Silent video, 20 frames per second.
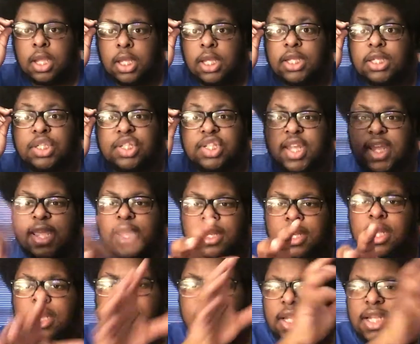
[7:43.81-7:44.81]
He
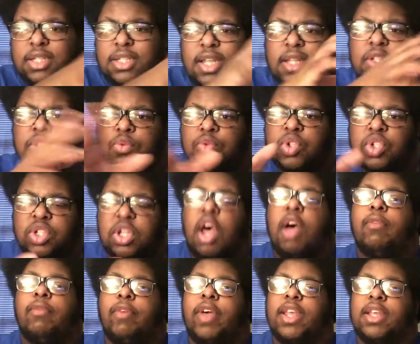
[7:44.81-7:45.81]
did do
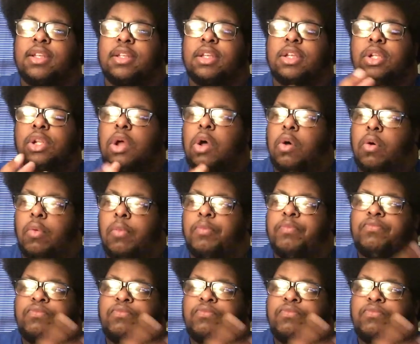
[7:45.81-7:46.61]
stuff like, you know,